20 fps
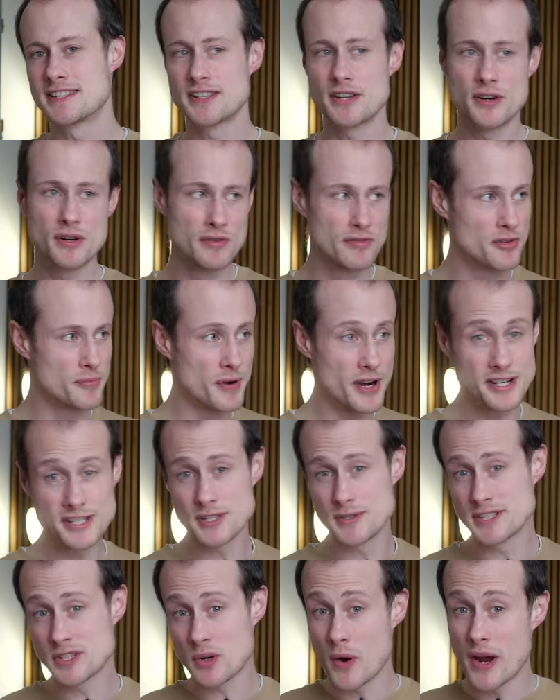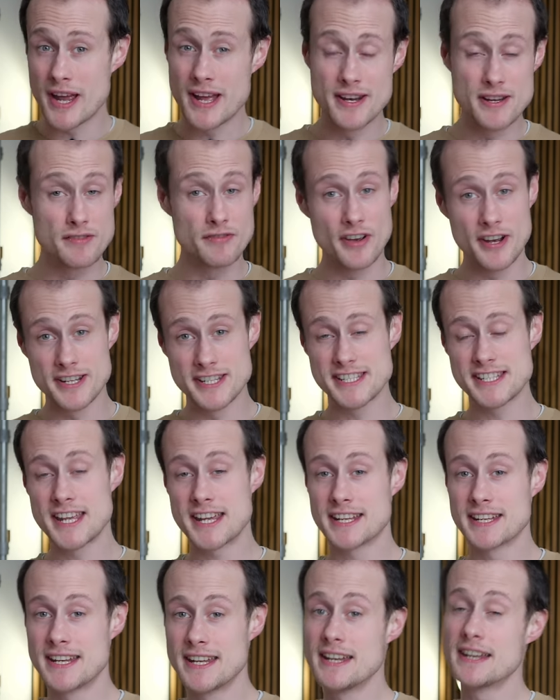So vibrato is quite an advanced
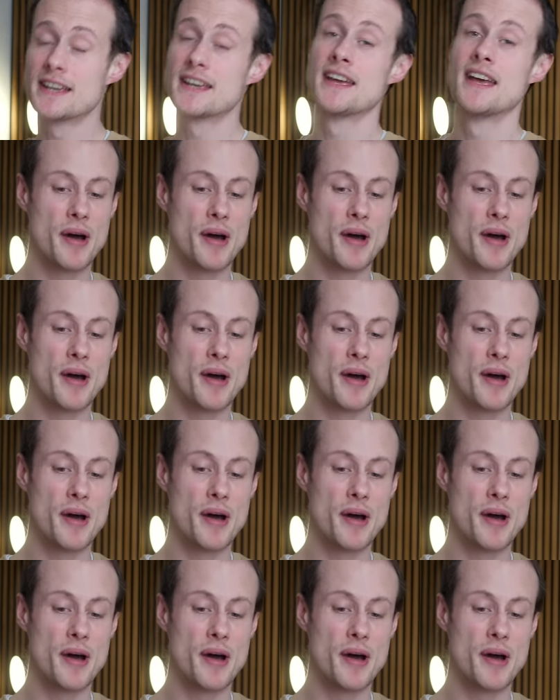technique,